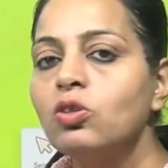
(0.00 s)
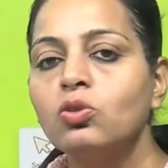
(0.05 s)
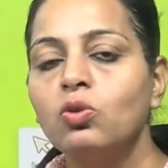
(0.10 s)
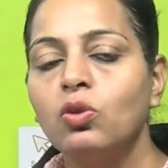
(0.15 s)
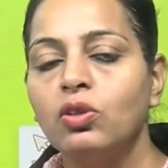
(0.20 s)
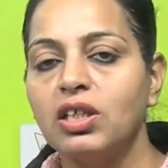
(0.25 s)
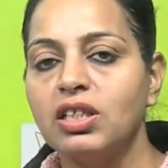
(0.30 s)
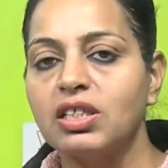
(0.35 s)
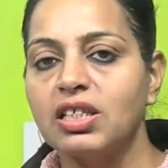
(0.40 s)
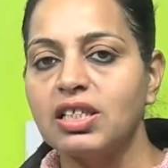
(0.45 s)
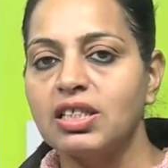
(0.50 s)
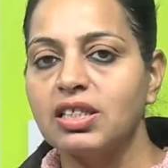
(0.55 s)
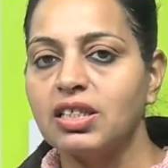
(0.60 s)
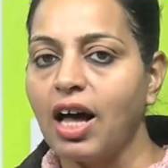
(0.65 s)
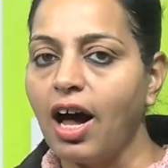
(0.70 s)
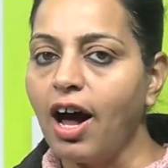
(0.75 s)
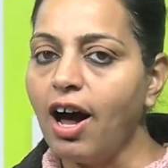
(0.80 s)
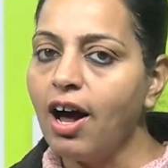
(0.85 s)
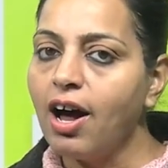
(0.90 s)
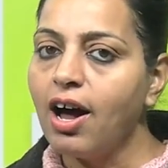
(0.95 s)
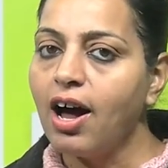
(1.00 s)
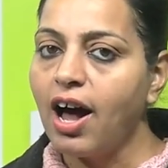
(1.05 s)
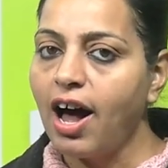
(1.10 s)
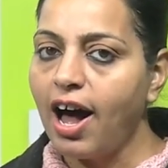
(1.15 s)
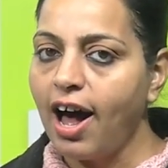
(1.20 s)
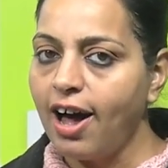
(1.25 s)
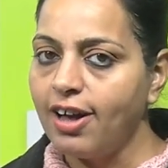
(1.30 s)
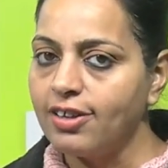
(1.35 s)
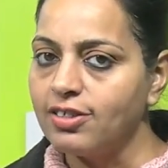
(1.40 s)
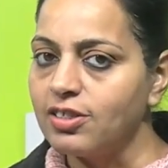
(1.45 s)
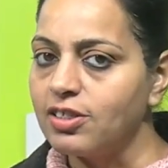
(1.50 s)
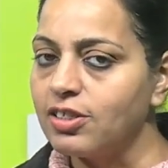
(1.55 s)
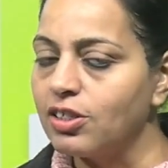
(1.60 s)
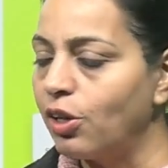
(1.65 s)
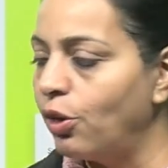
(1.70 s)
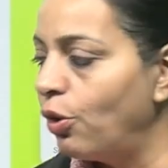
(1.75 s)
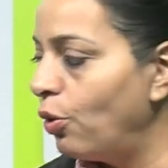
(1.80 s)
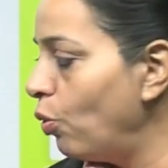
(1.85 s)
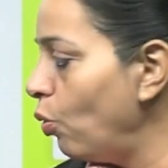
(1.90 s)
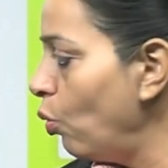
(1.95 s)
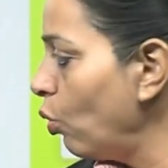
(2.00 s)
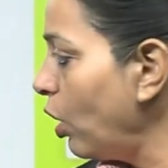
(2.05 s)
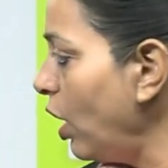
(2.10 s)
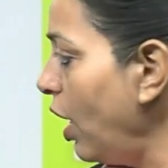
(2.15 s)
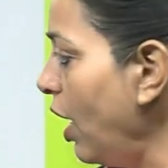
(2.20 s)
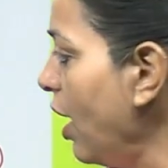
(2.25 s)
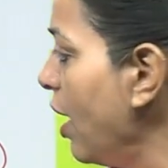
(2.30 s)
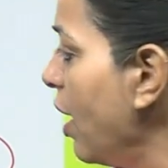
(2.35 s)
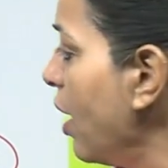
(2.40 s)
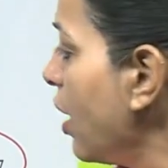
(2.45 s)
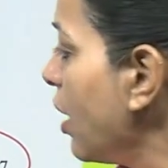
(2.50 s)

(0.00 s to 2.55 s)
So this is the answer. Okay.